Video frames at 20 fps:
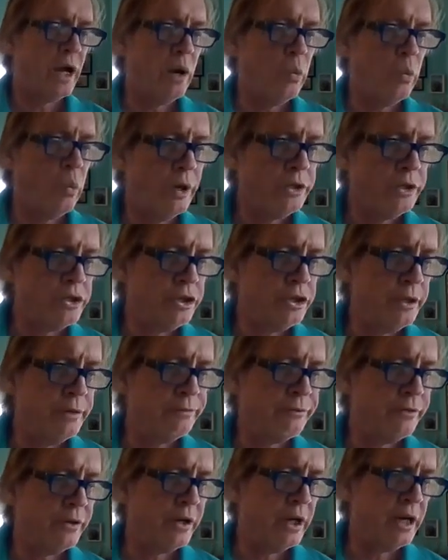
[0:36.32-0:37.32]
want you to
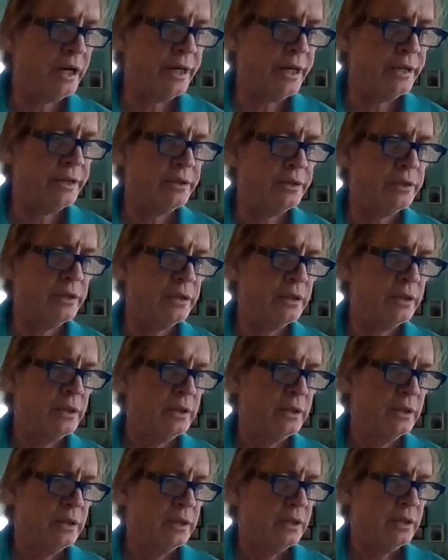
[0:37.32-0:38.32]
find,
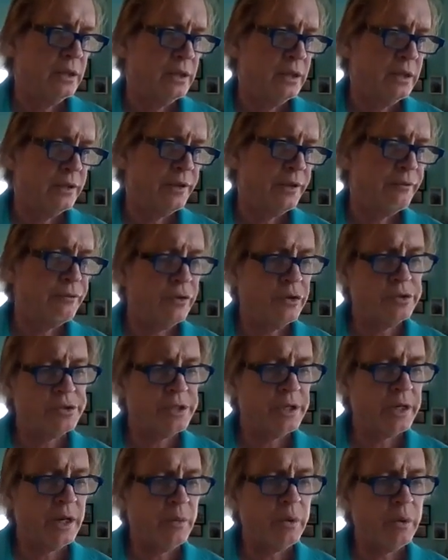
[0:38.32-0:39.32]
the first
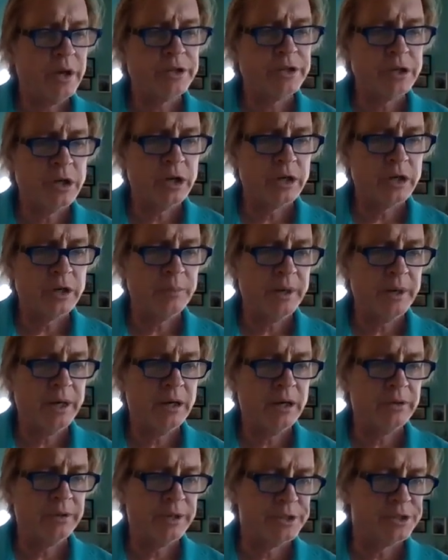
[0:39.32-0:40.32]
thing I want to talk
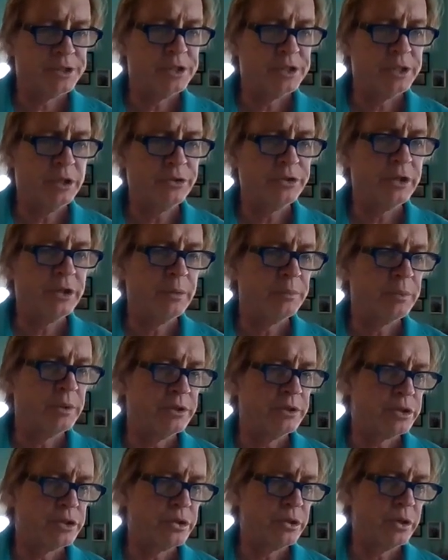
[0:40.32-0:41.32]
about is tilt-up
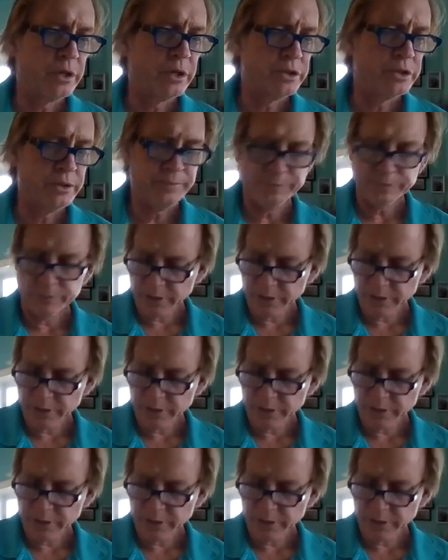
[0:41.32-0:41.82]
construction,